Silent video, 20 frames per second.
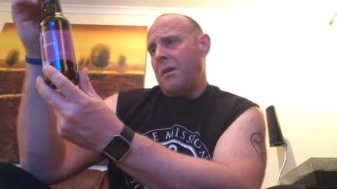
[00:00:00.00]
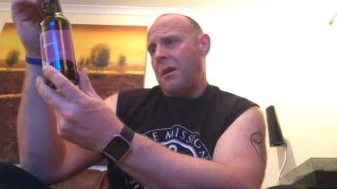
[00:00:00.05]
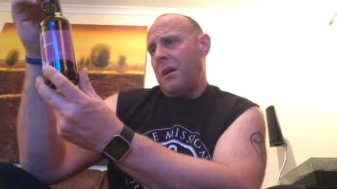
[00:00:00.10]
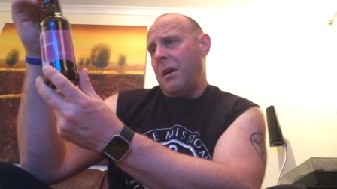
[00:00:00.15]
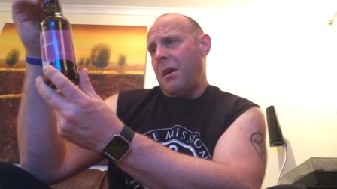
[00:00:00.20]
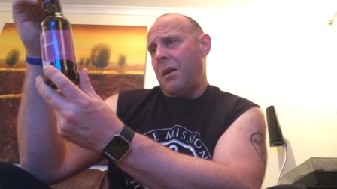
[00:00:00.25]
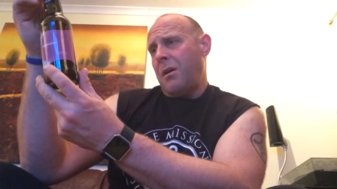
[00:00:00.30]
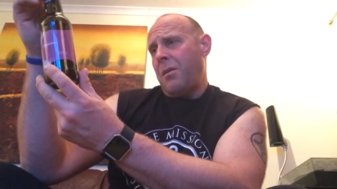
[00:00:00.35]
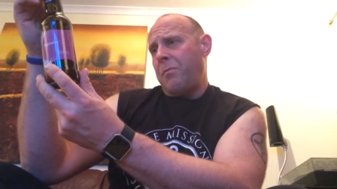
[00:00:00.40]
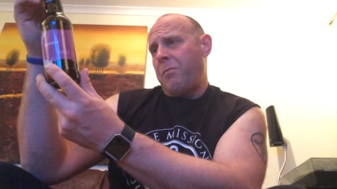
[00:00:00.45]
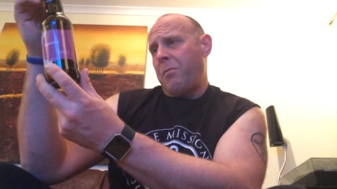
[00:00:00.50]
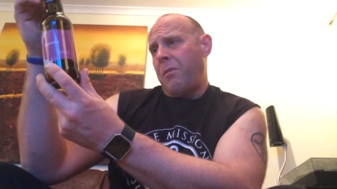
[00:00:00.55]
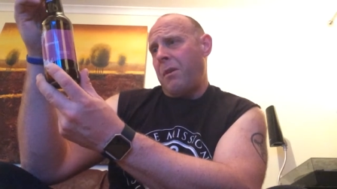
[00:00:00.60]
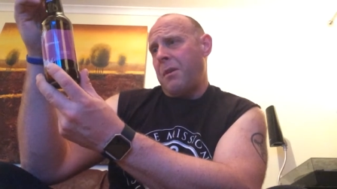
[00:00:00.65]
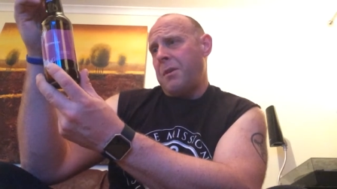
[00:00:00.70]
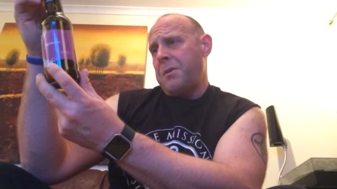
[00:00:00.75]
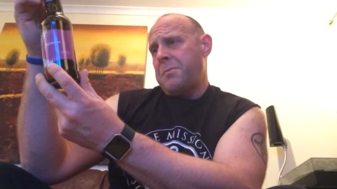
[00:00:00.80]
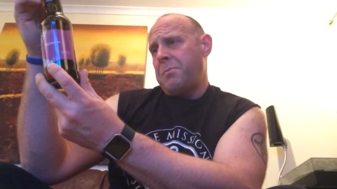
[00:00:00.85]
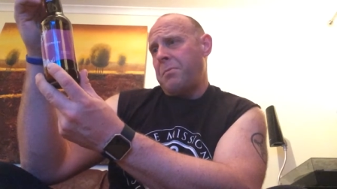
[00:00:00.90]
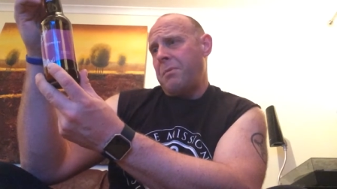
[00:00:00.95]
of
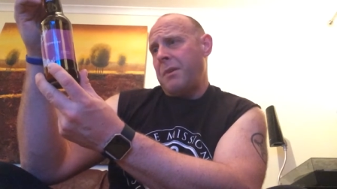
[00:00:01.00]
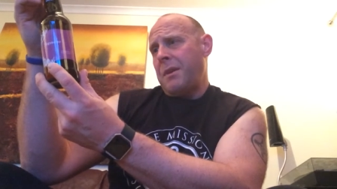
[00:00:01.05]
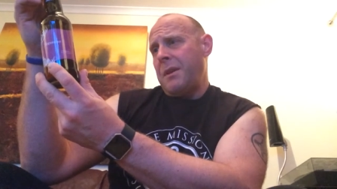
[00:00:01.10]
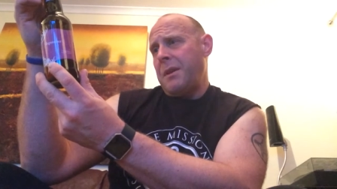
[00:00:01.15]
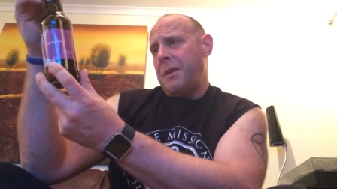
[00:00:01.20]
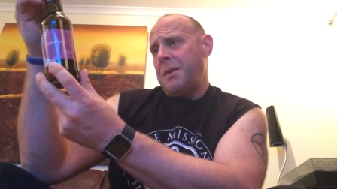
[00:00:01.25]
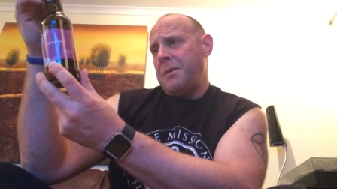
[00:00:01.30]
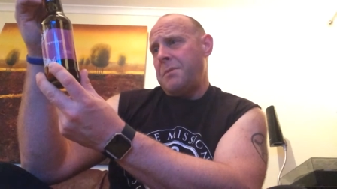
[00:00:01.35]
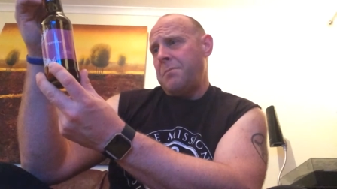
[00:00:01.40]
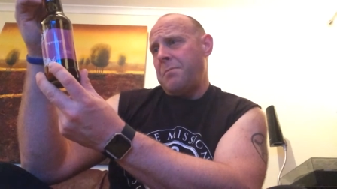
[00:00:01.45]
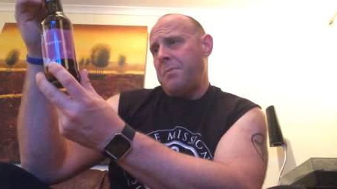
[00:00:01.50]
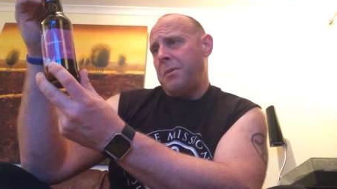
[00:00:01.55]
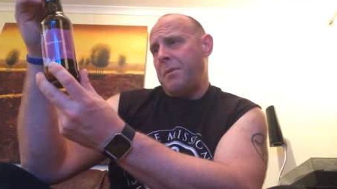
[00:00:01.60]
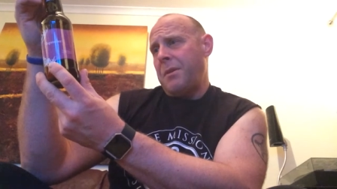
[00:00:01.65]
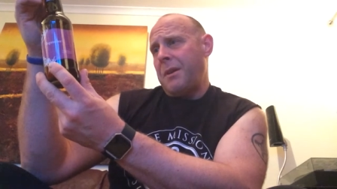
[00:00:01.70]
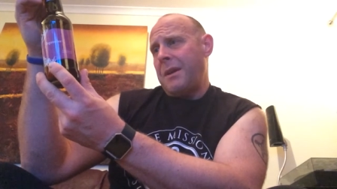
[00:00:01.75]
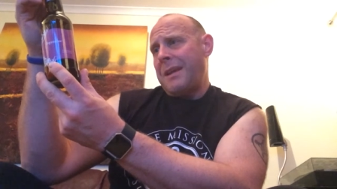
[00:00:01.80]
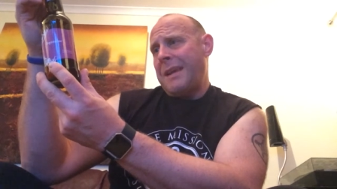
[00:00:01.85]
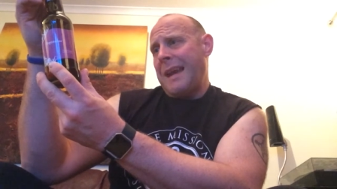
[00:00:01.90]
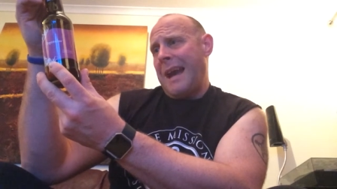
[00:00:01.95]
raspberries
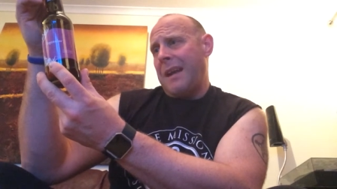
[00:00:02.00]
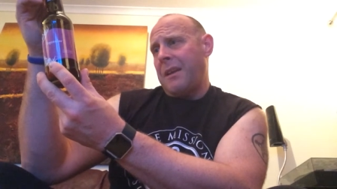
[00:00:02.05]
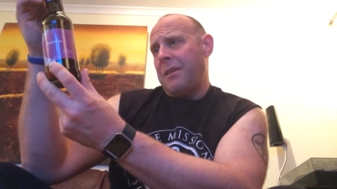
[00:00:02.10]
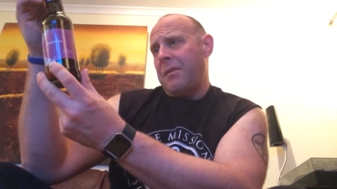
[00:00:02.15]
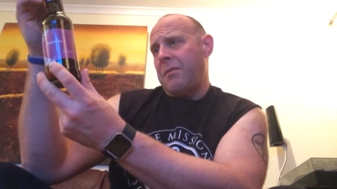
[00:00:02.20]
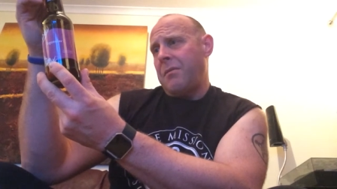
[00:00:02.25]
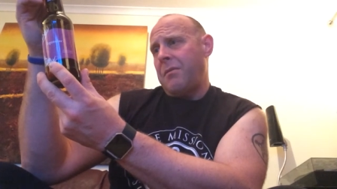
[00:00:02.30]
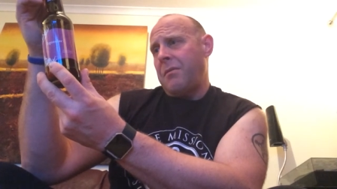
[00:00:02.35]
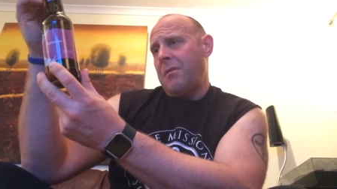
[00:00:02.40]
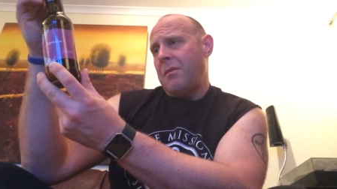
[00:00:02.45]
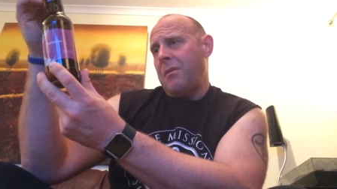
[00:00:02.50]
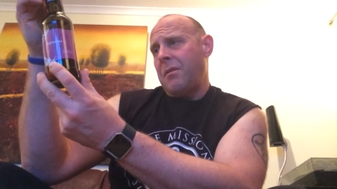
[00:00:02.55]
per gallon,